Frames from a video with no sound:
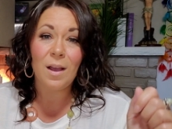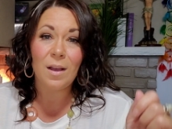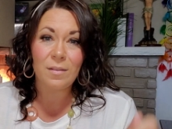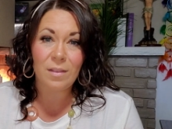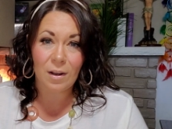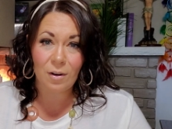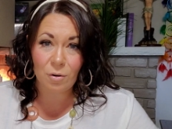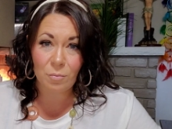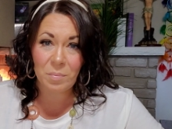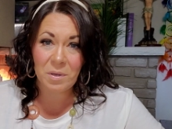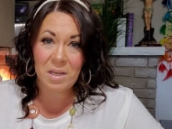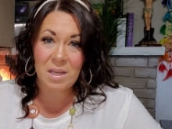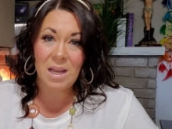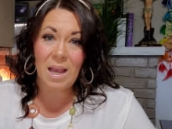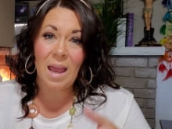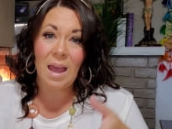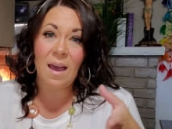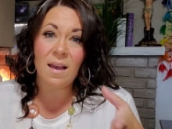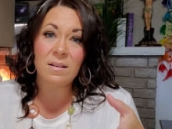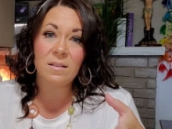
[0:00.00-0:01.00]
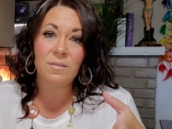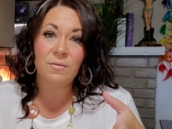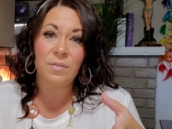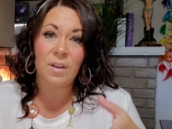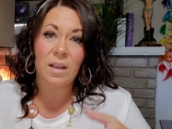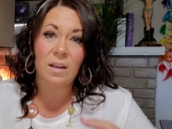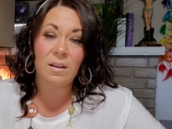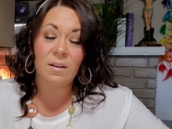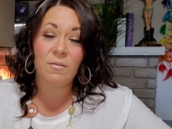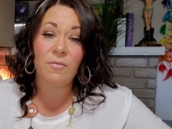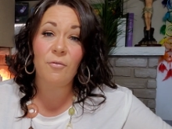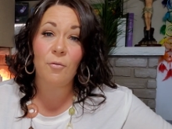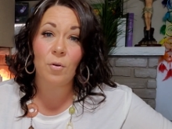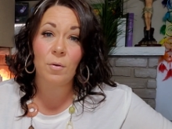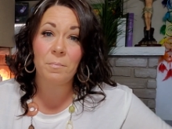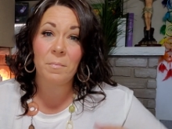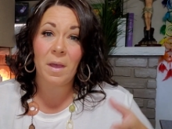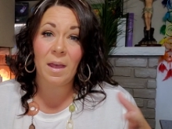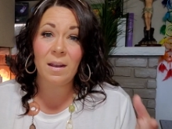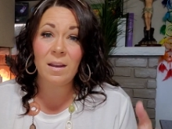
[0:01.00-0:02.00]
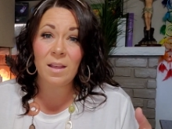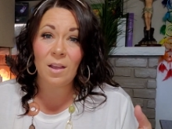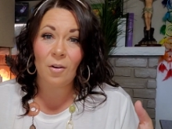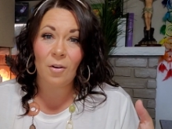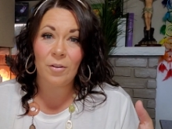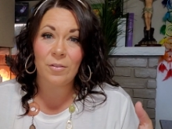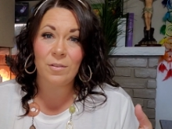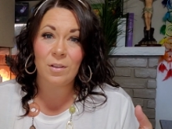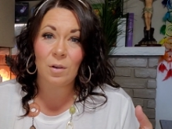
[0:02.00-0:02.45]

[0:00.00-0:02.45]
that are being activated for many on